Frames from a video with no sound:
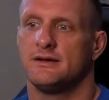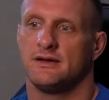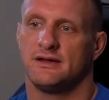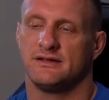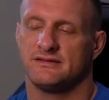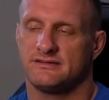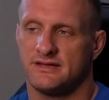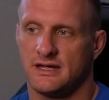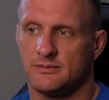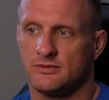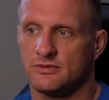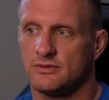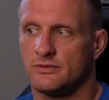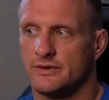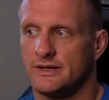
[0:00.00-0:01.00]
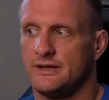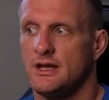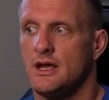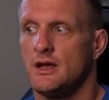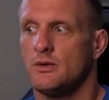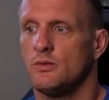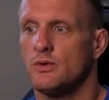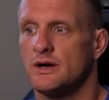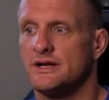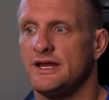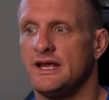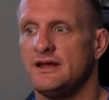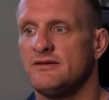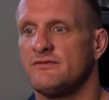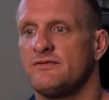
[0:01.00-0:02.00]
a stable coin,
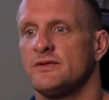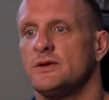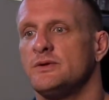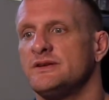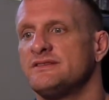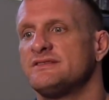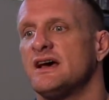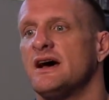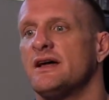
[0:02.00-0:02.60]
would influence